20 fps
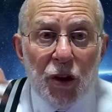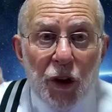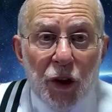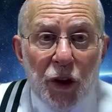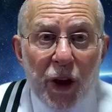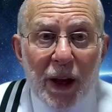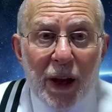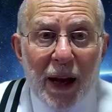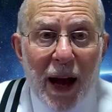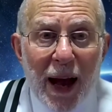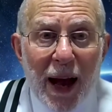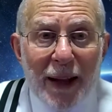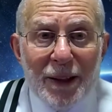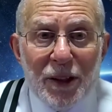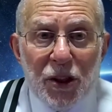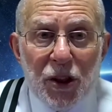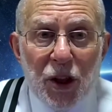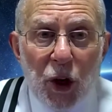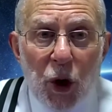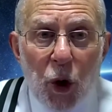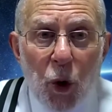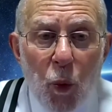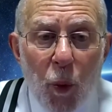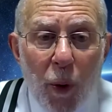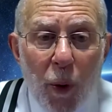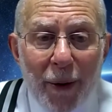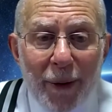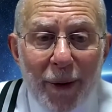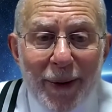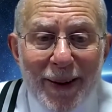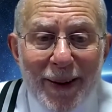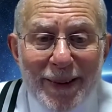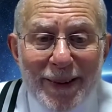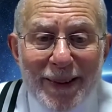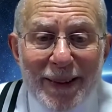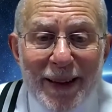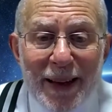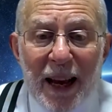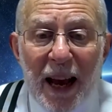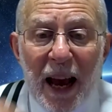to the constant
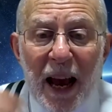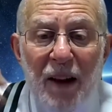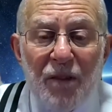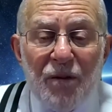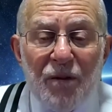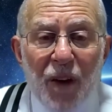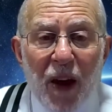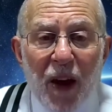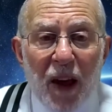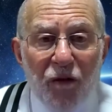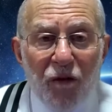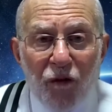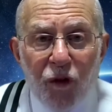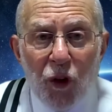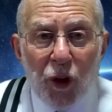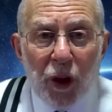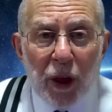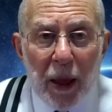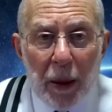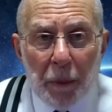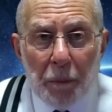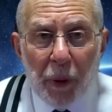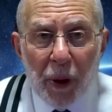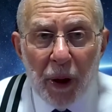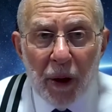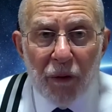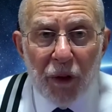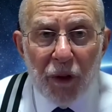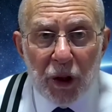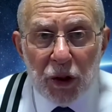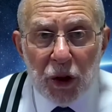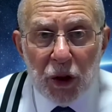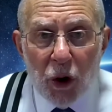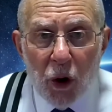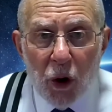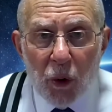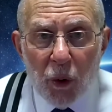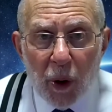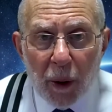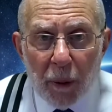awareness and faithful keeping of the
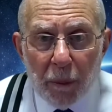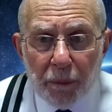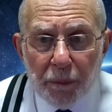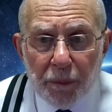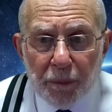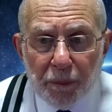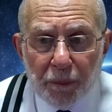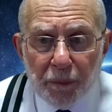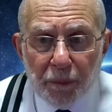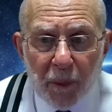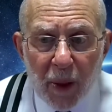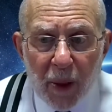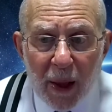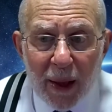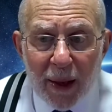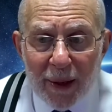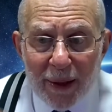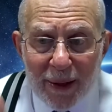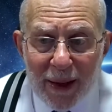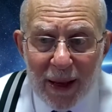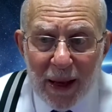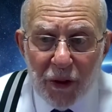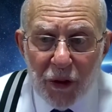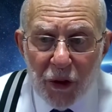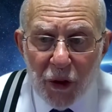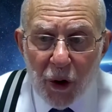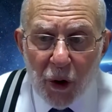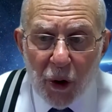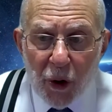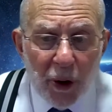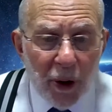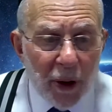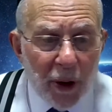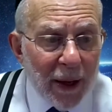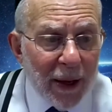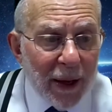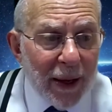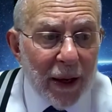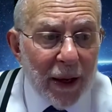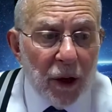Torah, neither
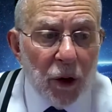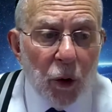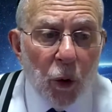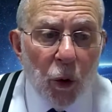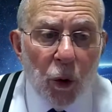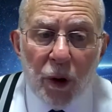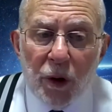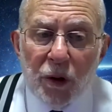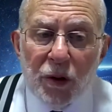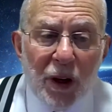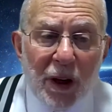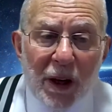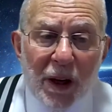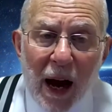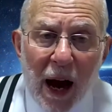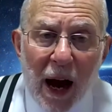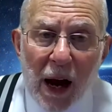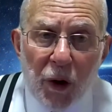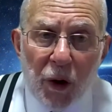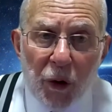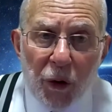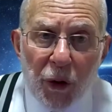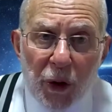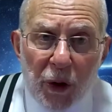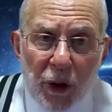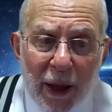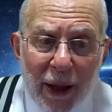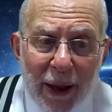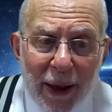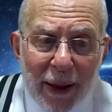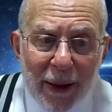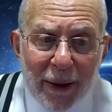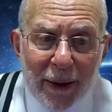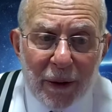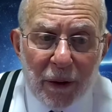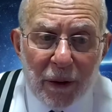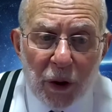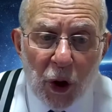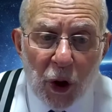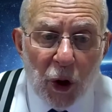in order to conquer the
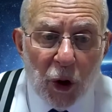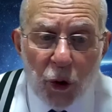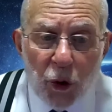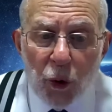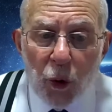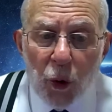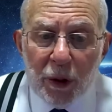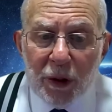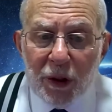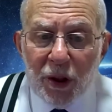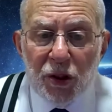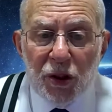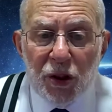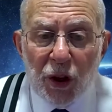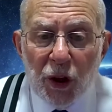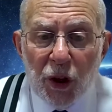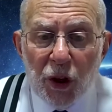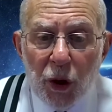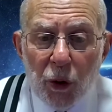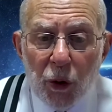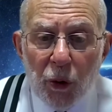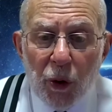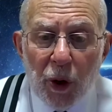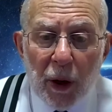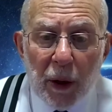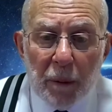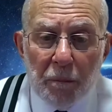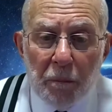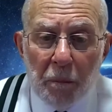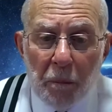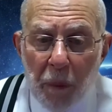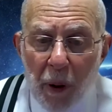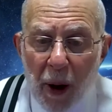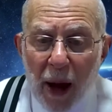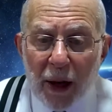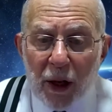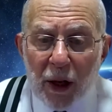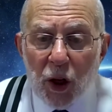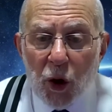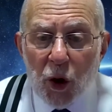land, nor to secure it,
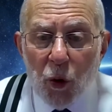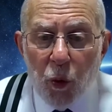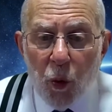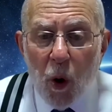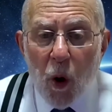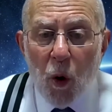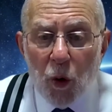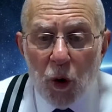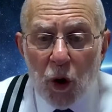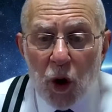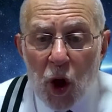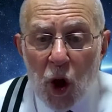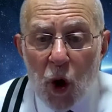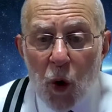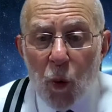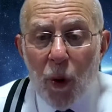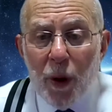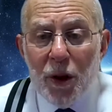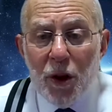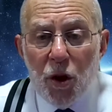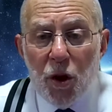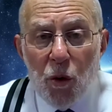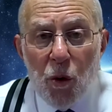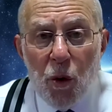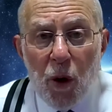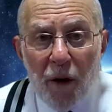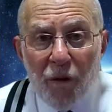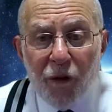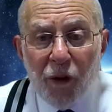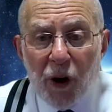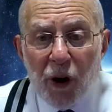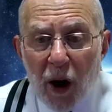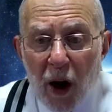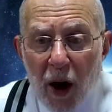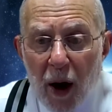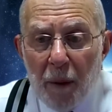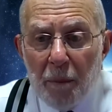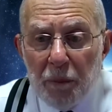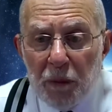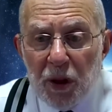but, quote, when you have
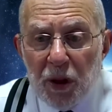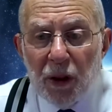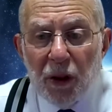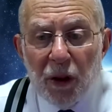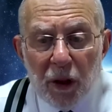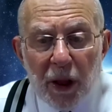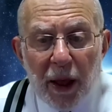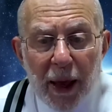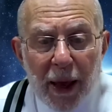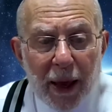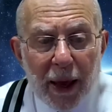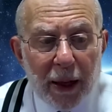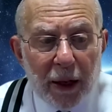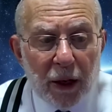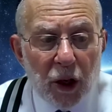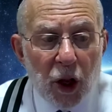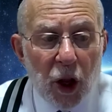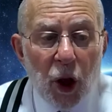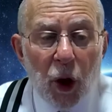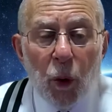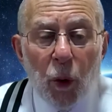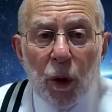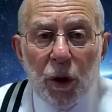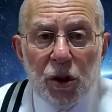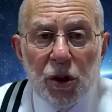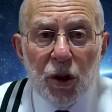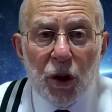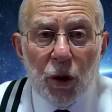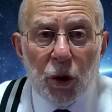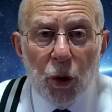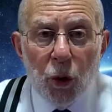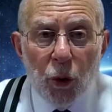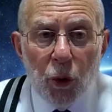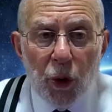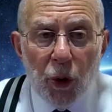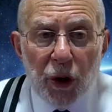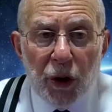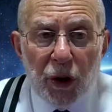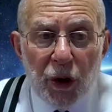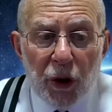come to the land which the
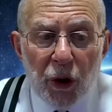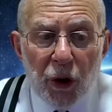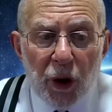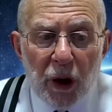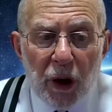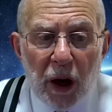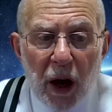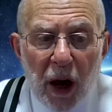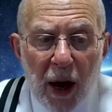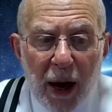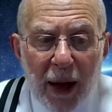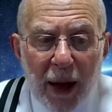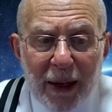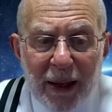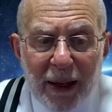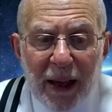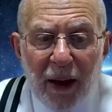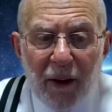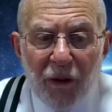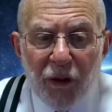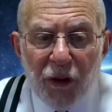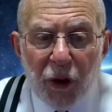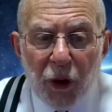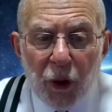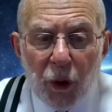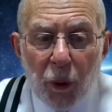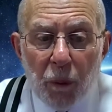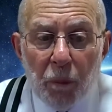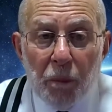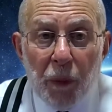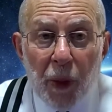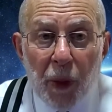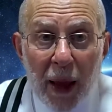Lord your God gives you,